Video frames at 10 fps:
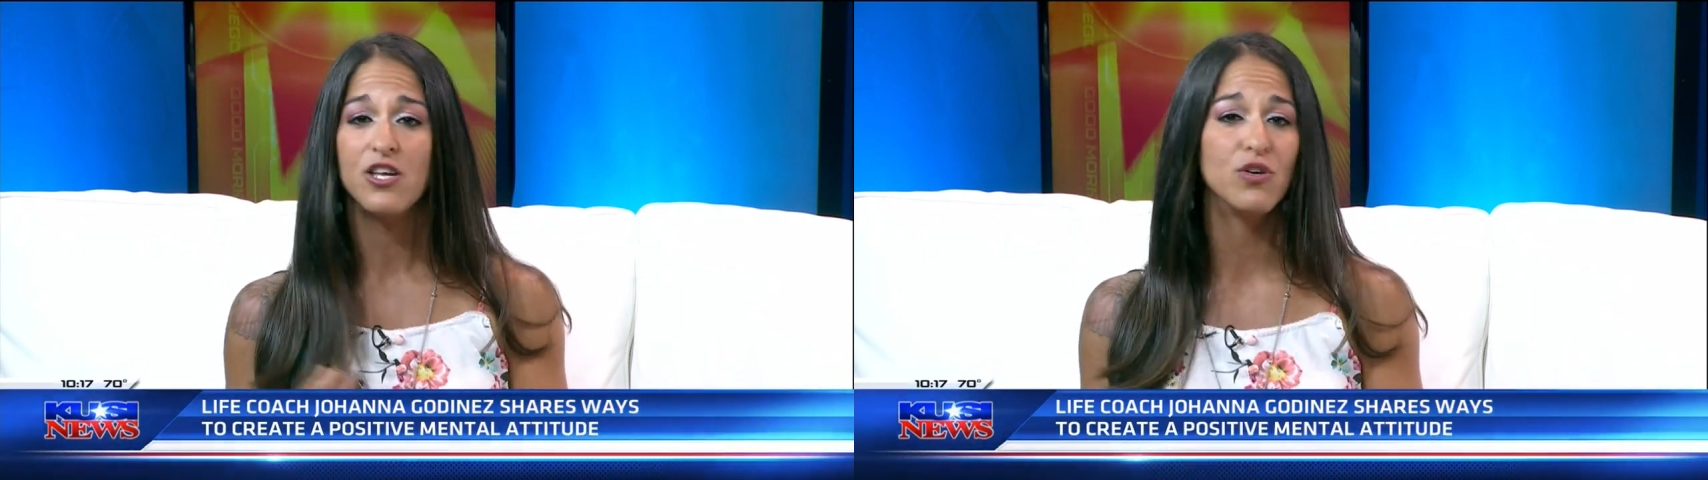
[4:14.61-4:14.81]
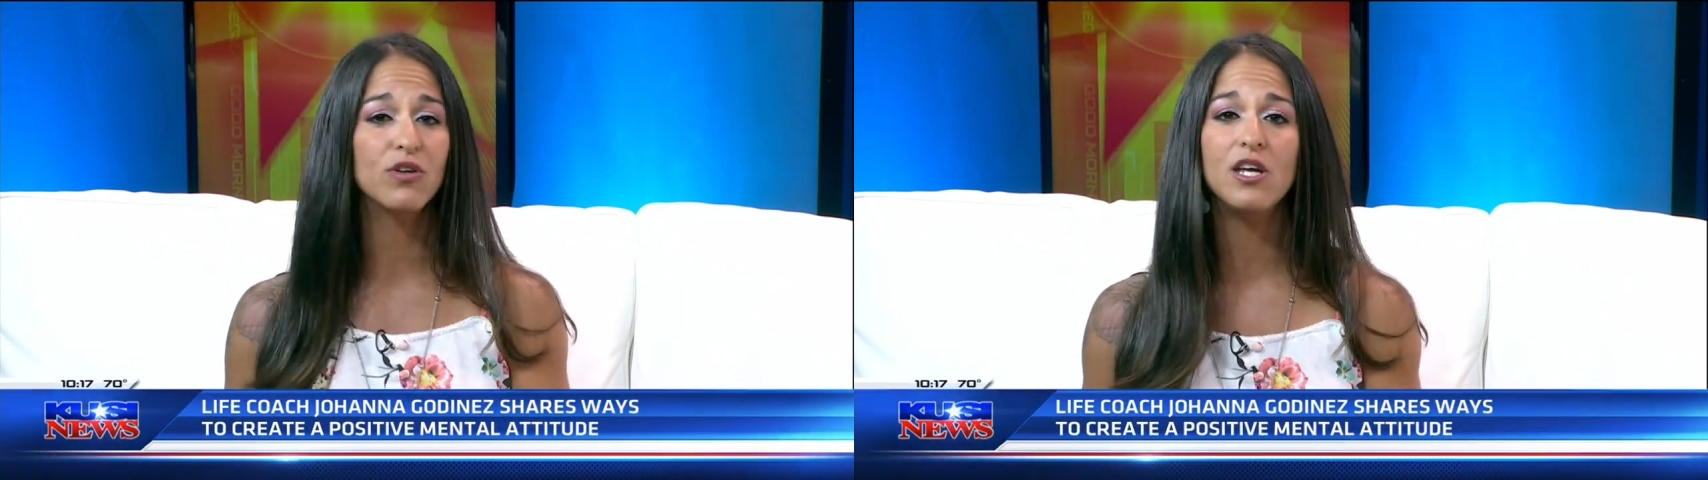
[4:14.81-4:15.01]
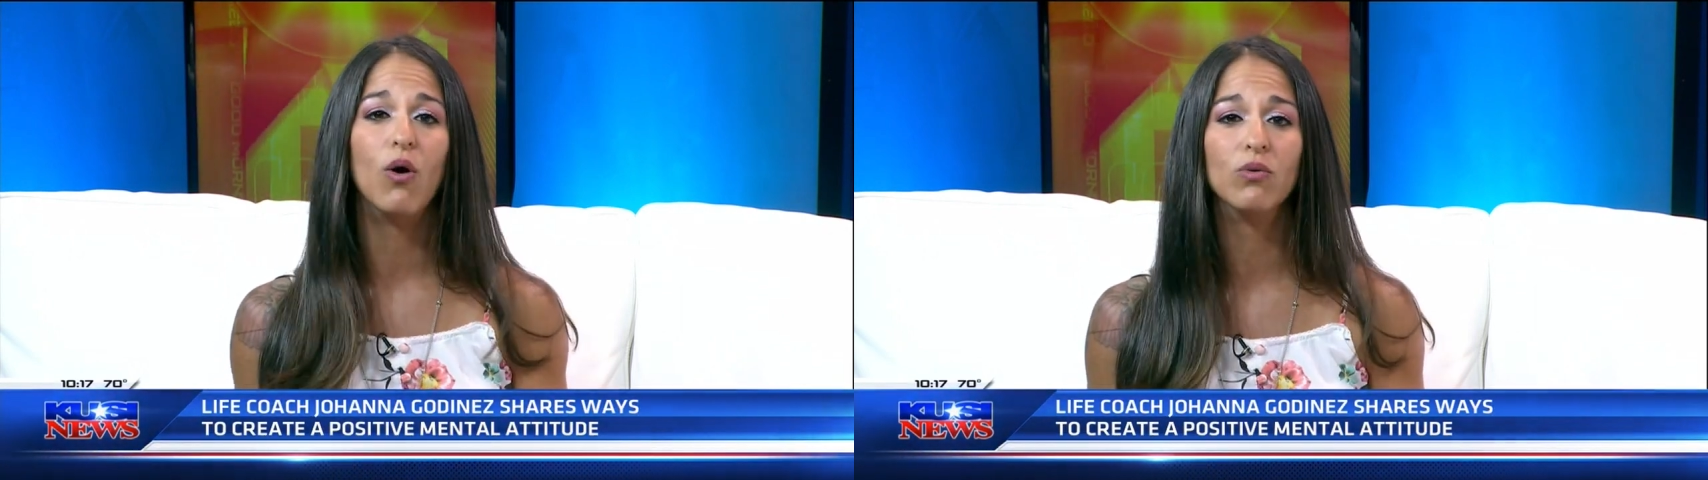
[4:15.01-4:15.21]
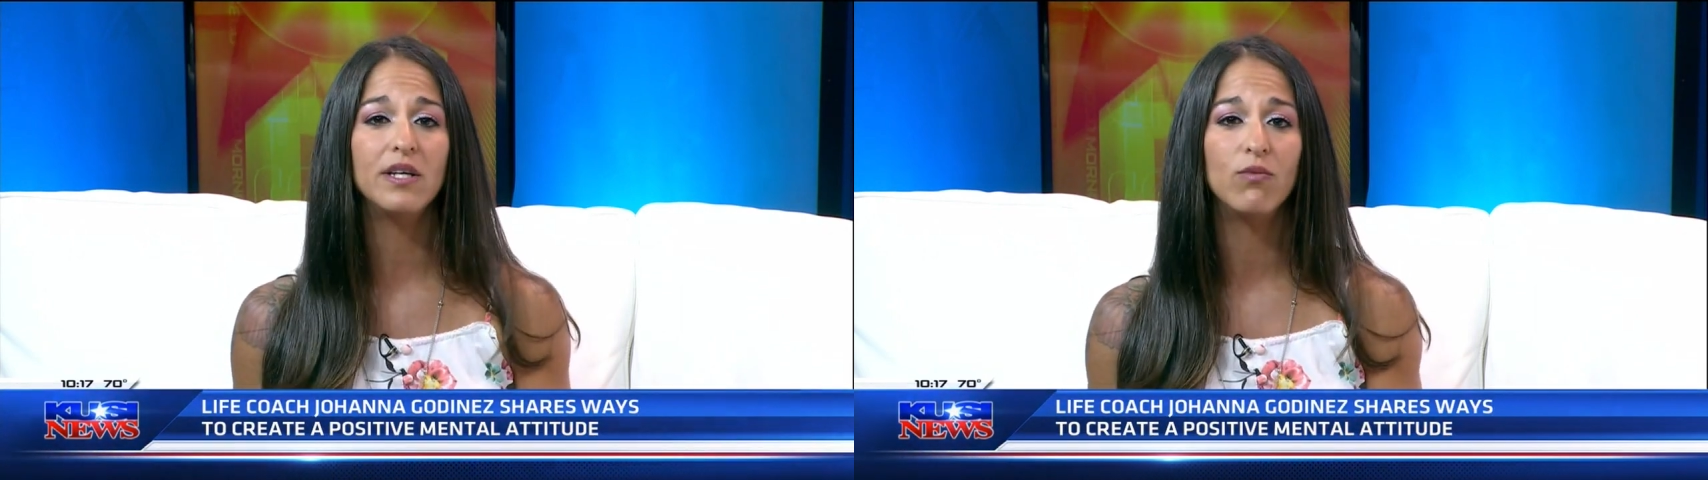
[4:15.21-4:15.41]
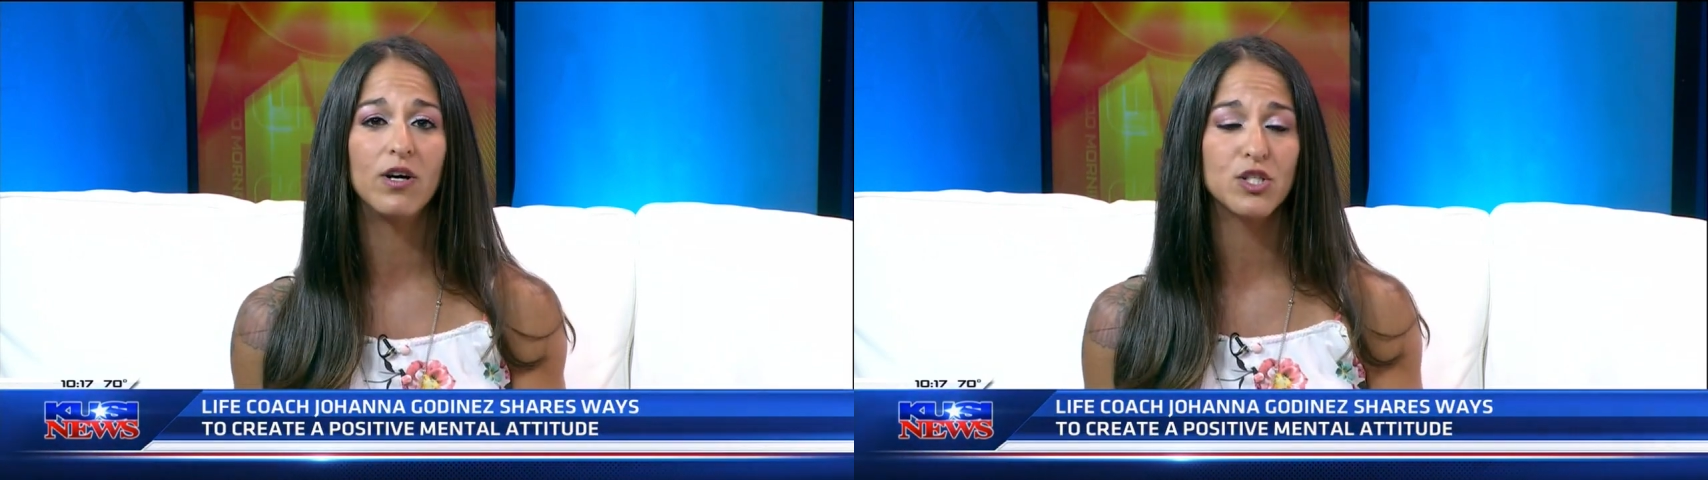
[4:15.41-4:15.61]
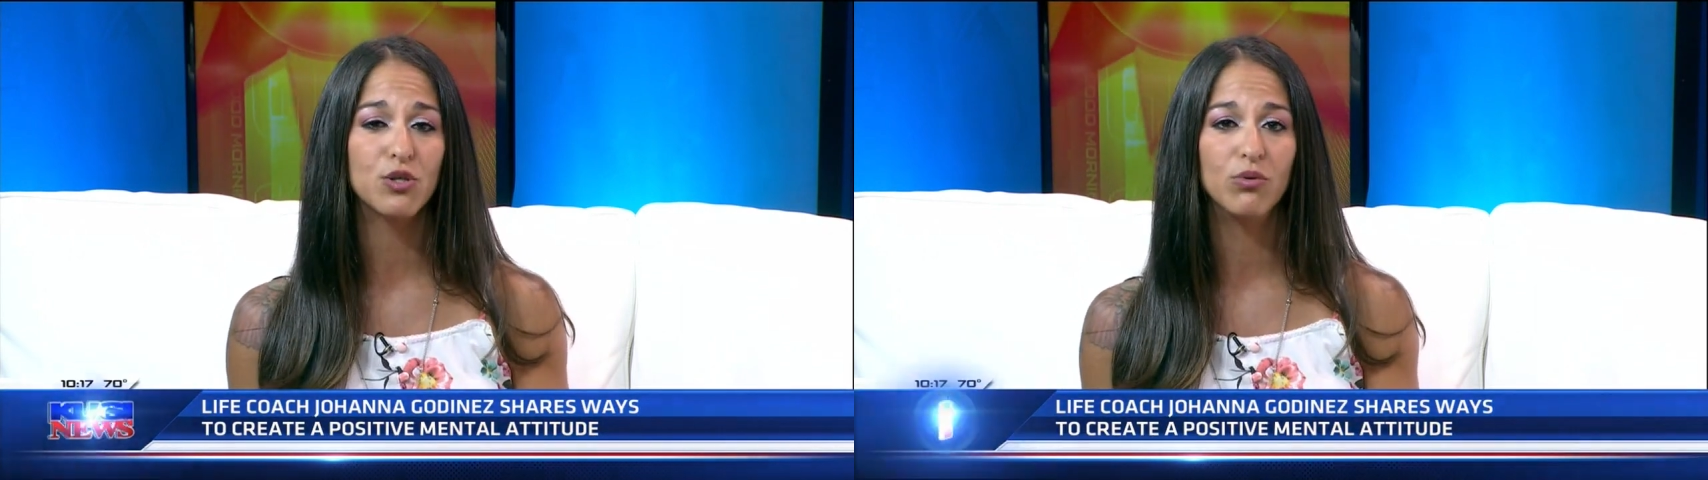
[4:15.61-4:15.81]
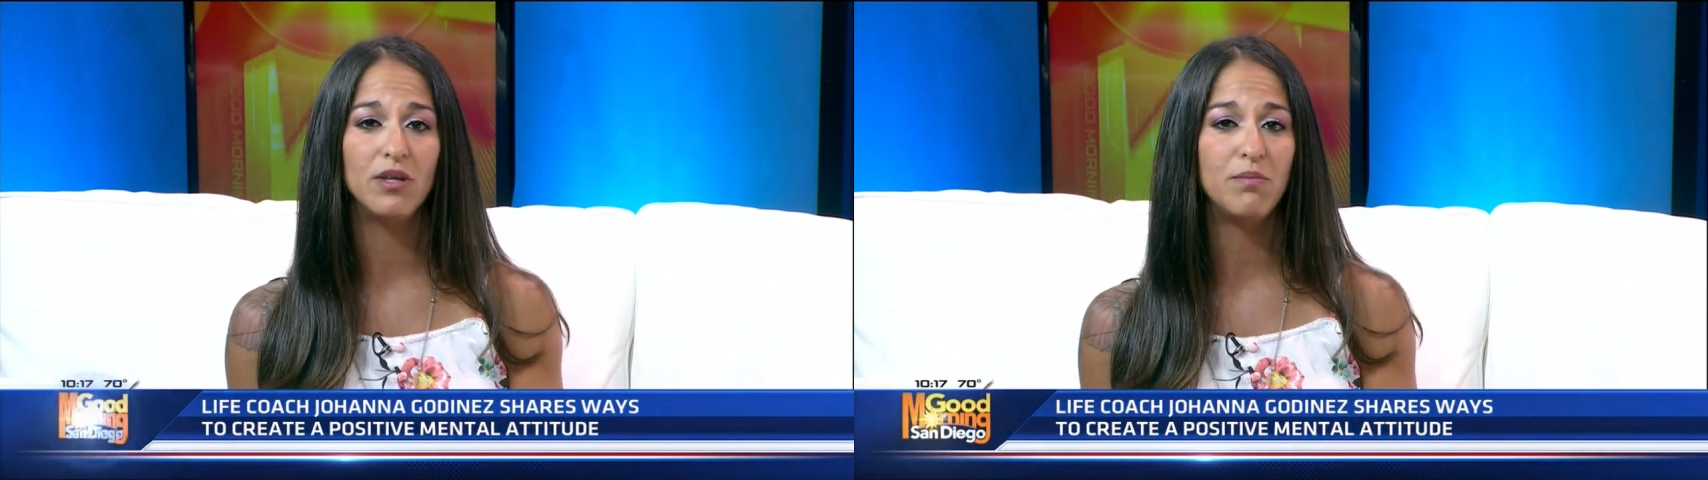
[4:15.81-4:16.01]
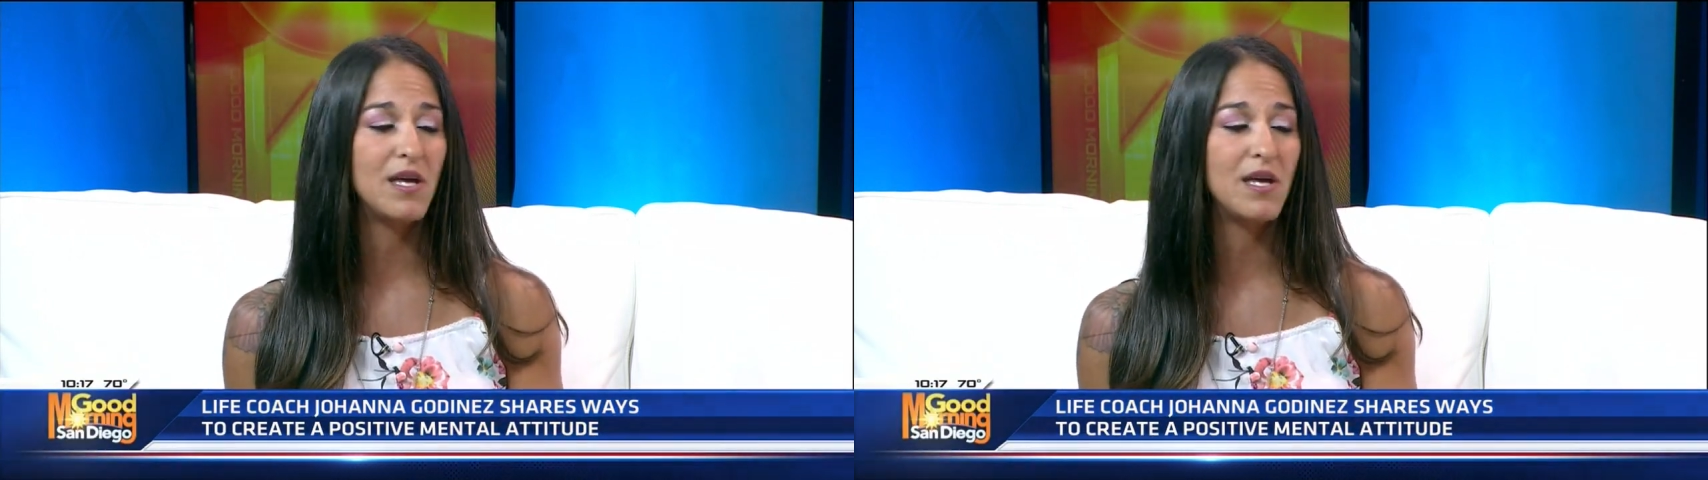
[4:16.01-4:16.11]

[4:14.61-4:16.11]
you're the only one truly